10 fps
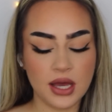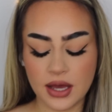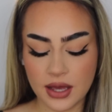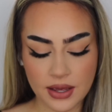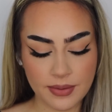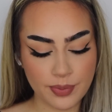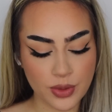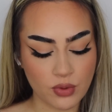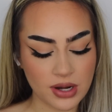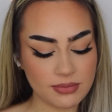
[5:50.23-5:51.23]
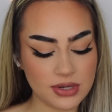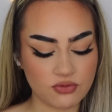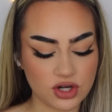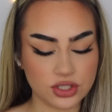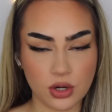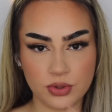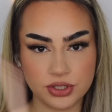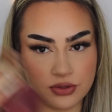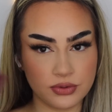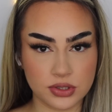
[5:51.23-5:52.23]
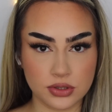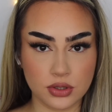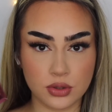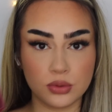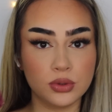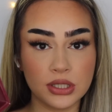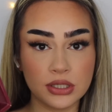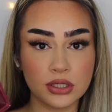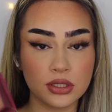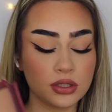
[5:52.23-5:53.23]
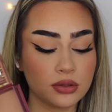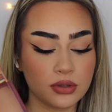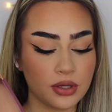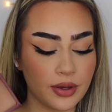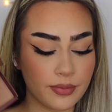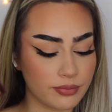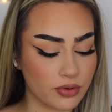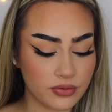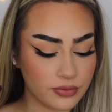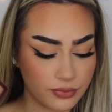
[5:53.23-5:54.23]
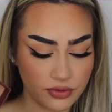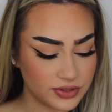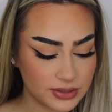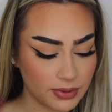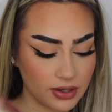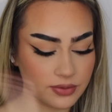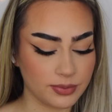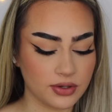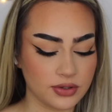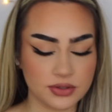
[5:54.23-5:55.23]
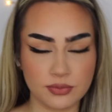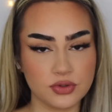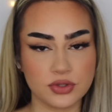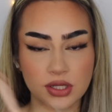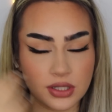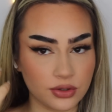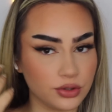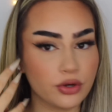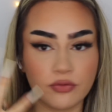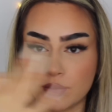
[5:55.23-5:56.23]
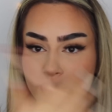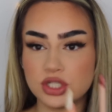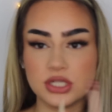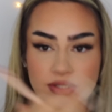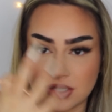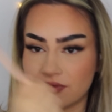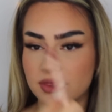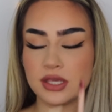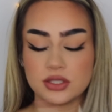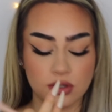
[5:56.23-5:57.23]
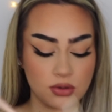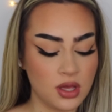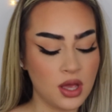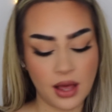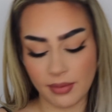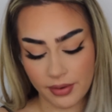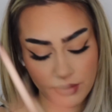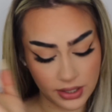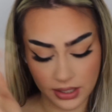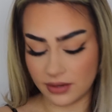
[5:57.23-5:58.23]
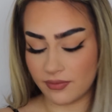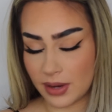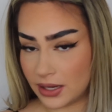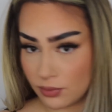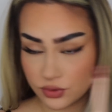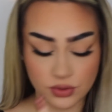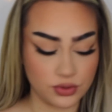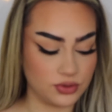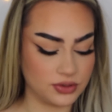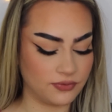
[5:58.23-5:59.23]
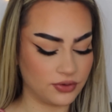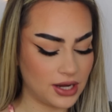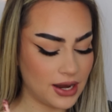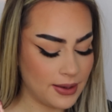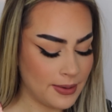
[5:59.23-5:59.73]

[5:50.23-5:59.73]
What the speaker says: When I'm in a rush, I always use the Le bronzing powder, because I'm using it, you know, for my cheeks and everything. So I'm like, okay, never mind, I'm also going to use it for that.